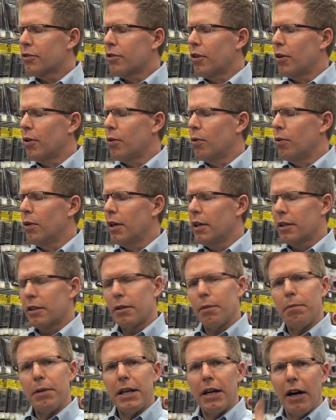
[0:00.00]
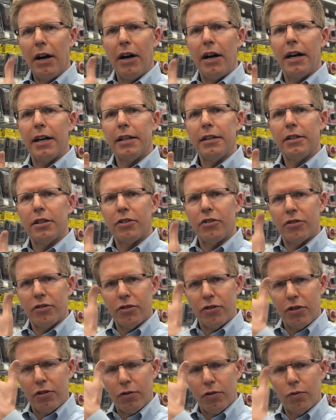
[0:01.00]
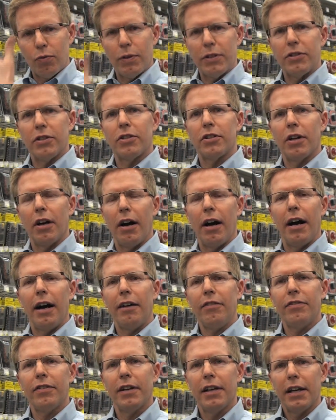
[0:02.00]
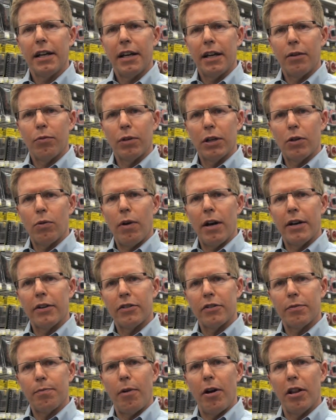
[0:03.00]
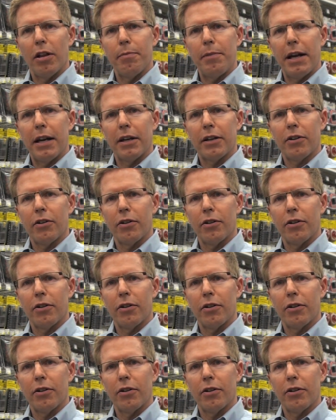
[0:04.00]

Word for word: So to be on, to switch it to off, it requires a small amount of